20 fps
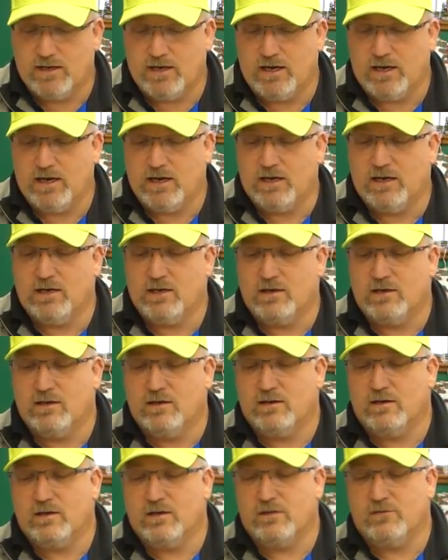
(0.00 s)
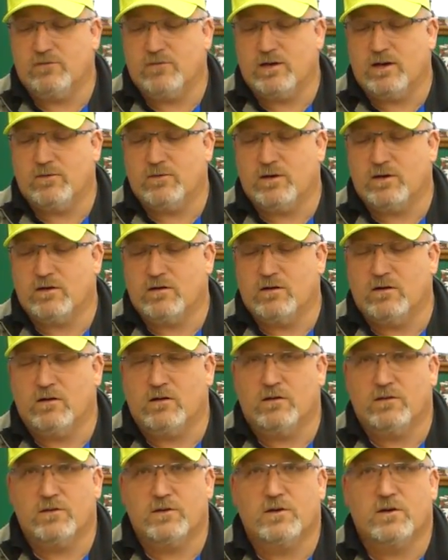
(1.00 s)
And if I
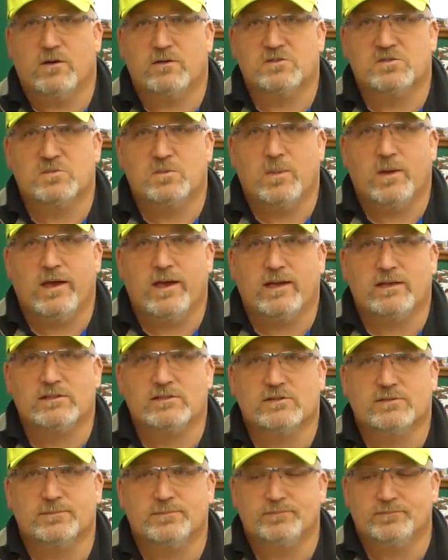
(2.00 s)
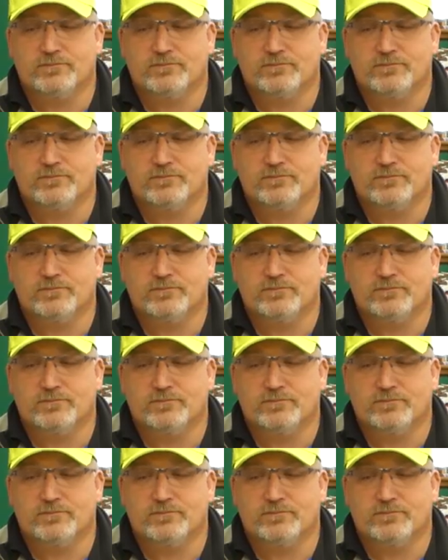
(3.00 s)
recall, there are specs